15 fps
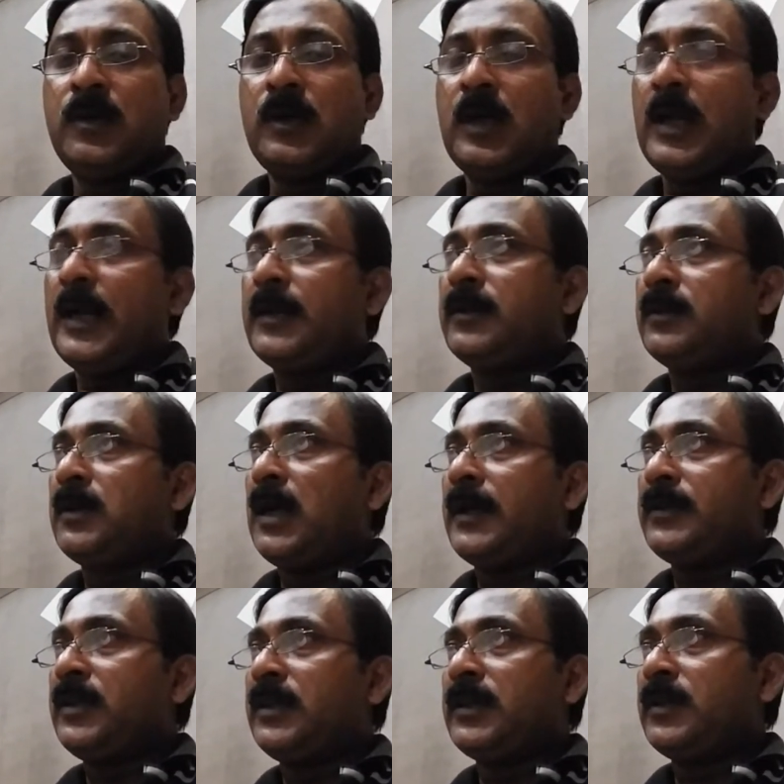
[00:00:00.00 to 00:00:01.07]
and I
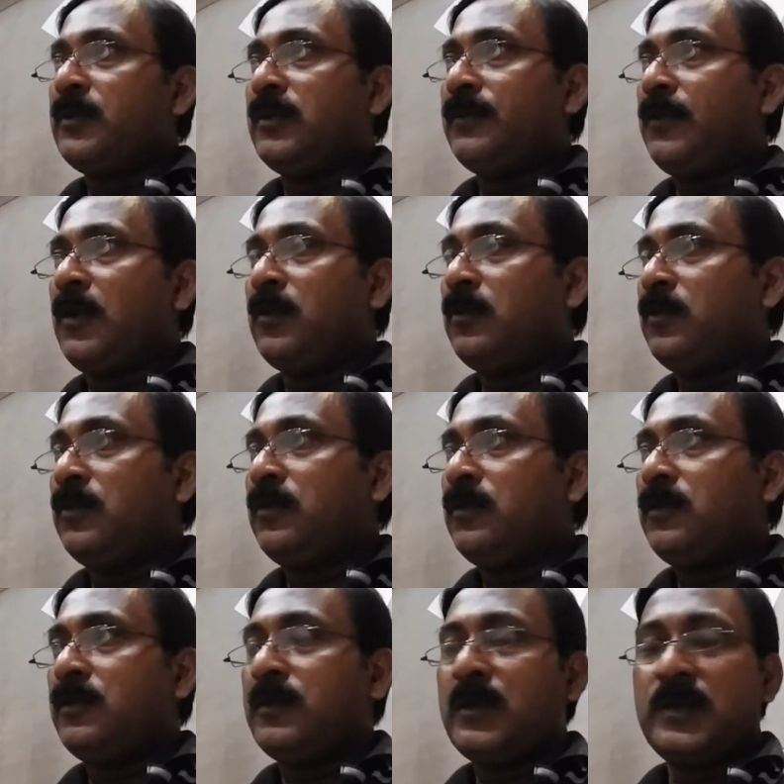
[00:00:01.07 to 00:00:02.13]
think you will follow.
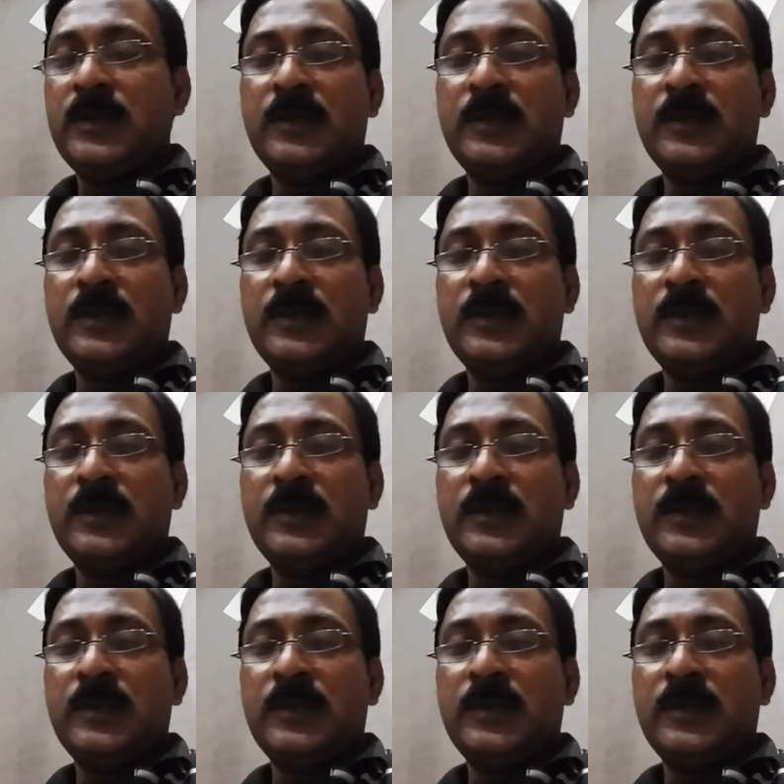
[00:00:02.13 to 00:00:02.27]
This